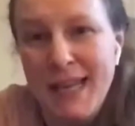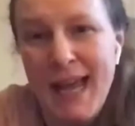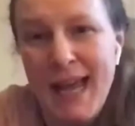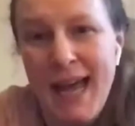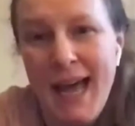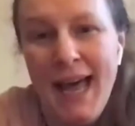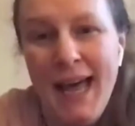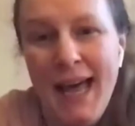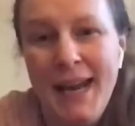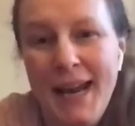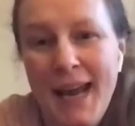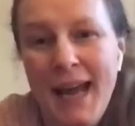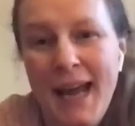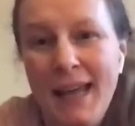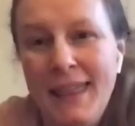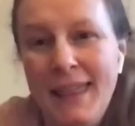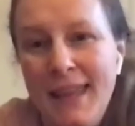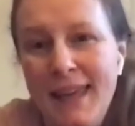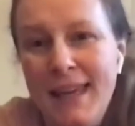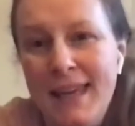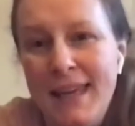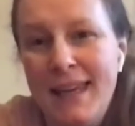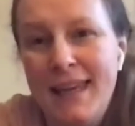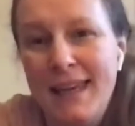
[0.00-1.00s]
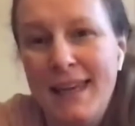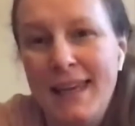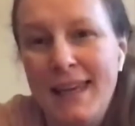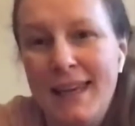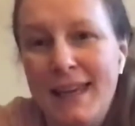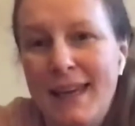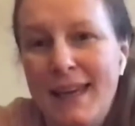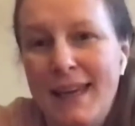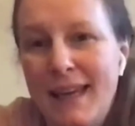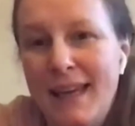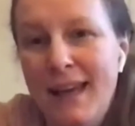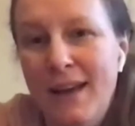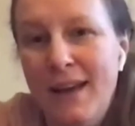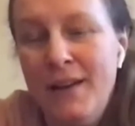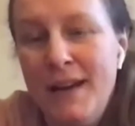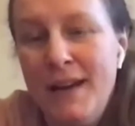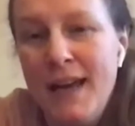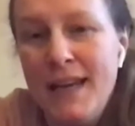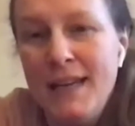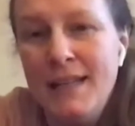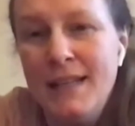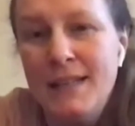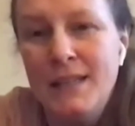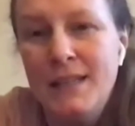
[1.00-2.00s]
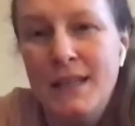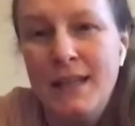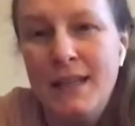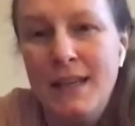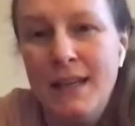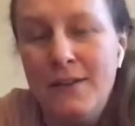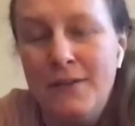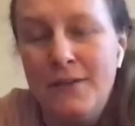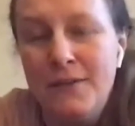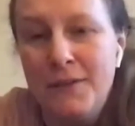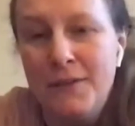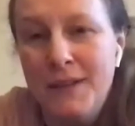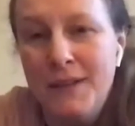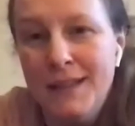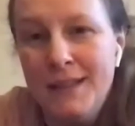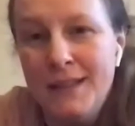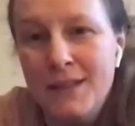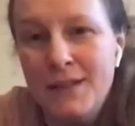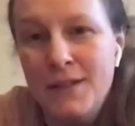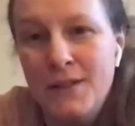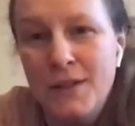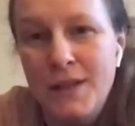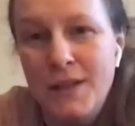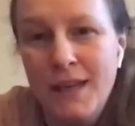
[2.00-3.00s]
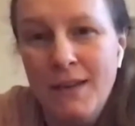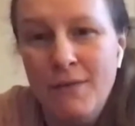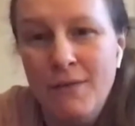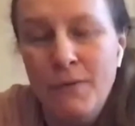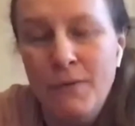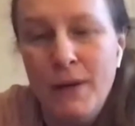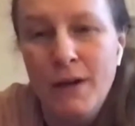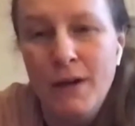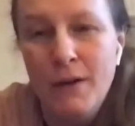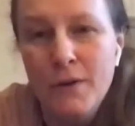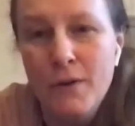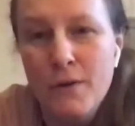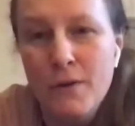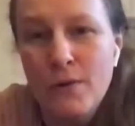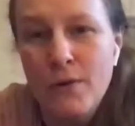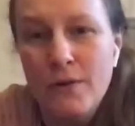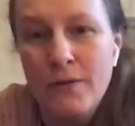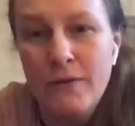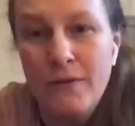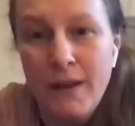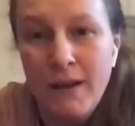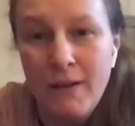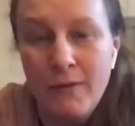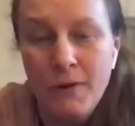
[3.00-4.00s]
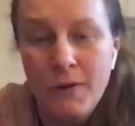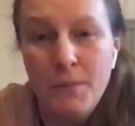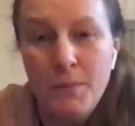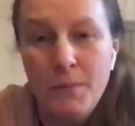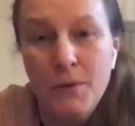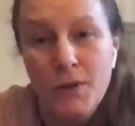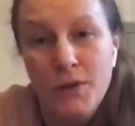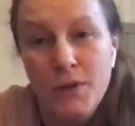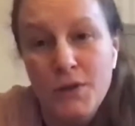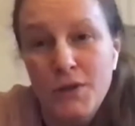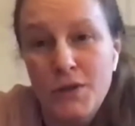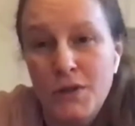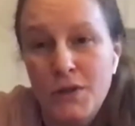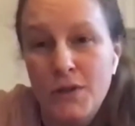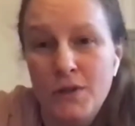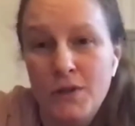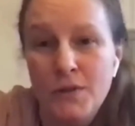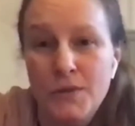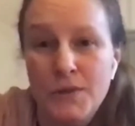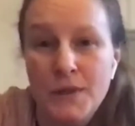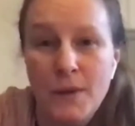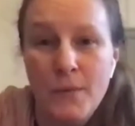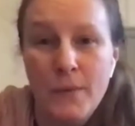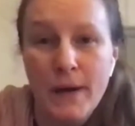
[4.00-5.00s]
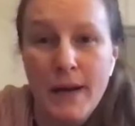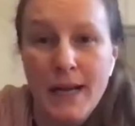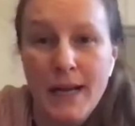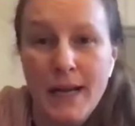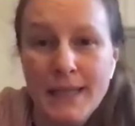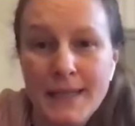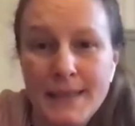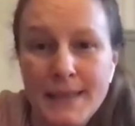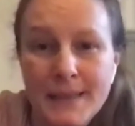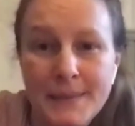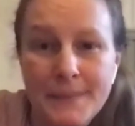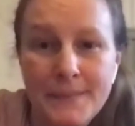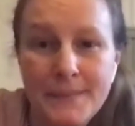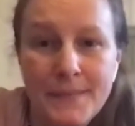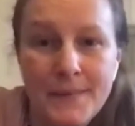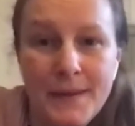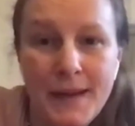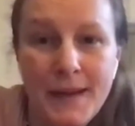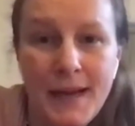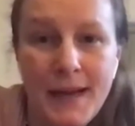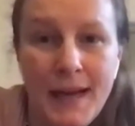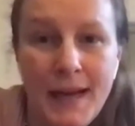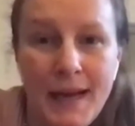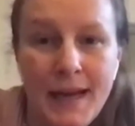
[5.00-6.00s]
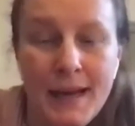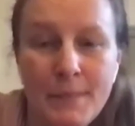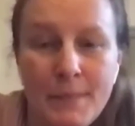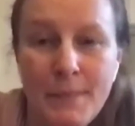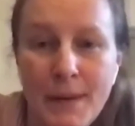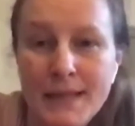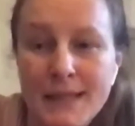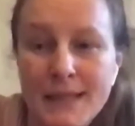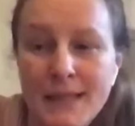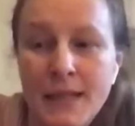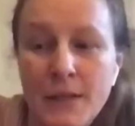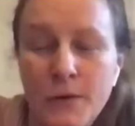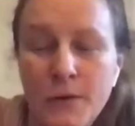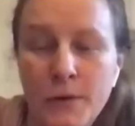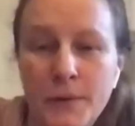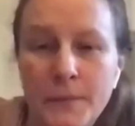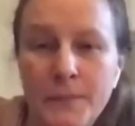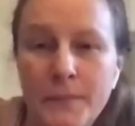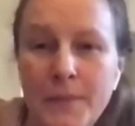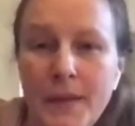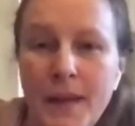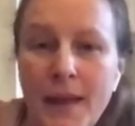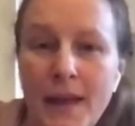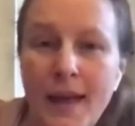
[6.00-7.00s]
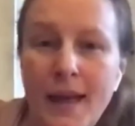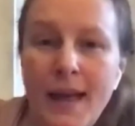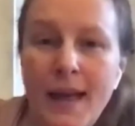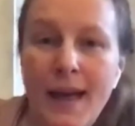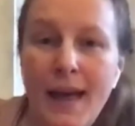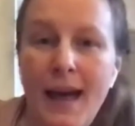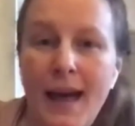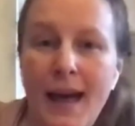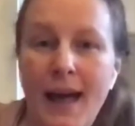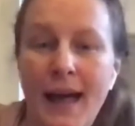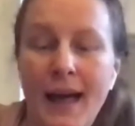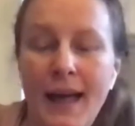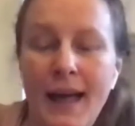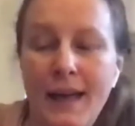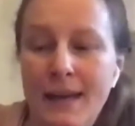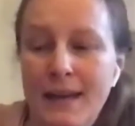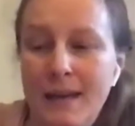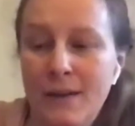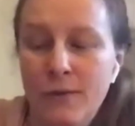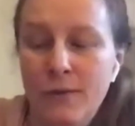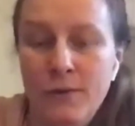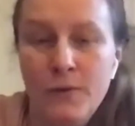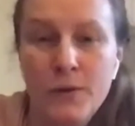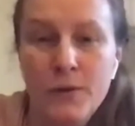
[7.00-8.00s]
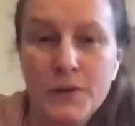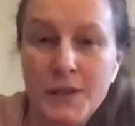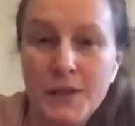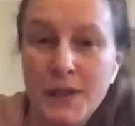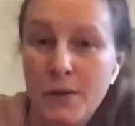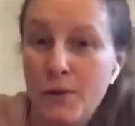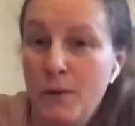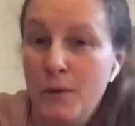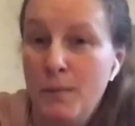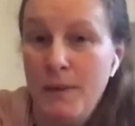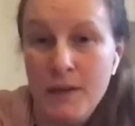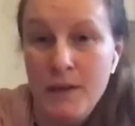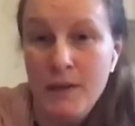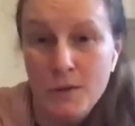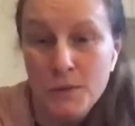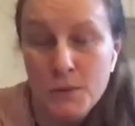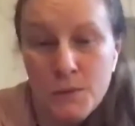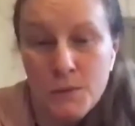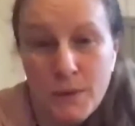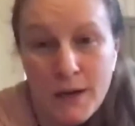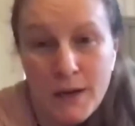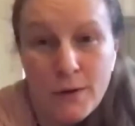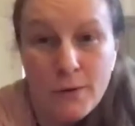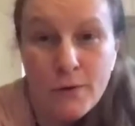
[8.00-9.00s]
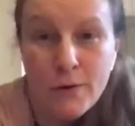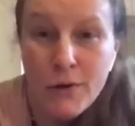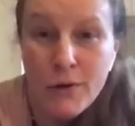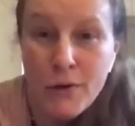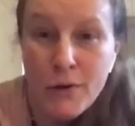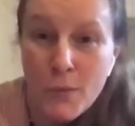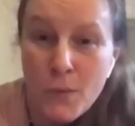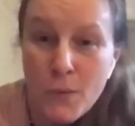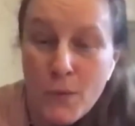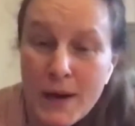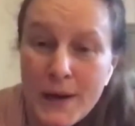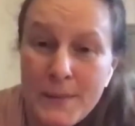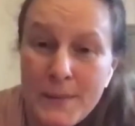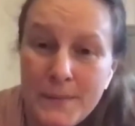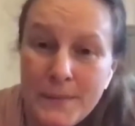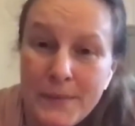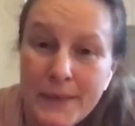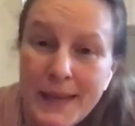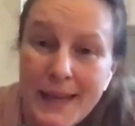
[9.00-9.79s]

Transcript: and I think a nice gift is to give one of your favorite books to someone else and pass it on. And of course, it could be used one or new one.